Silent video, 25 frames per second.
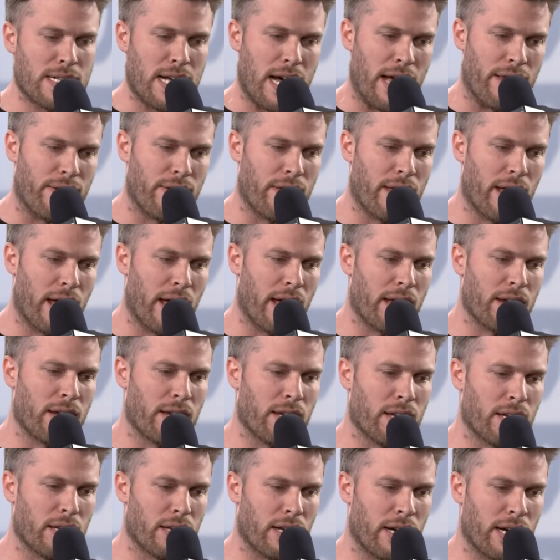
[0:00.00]
And
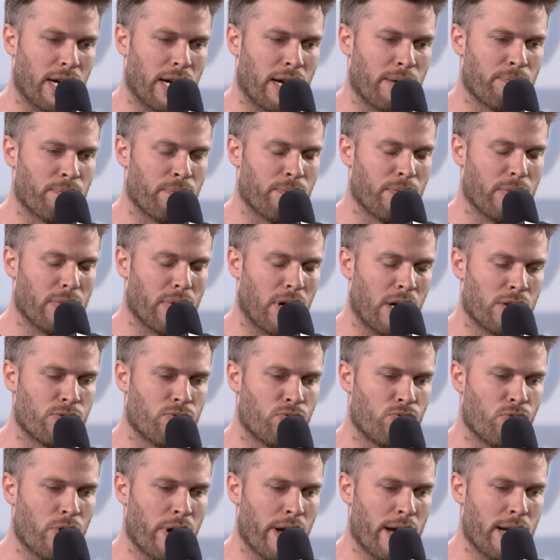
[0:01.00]
then I'd
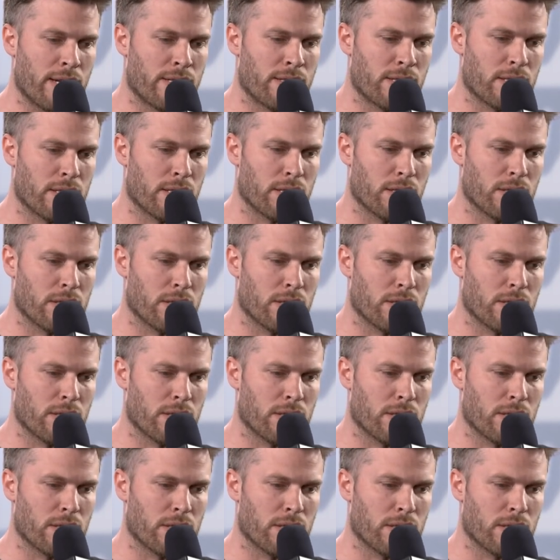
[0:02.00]
read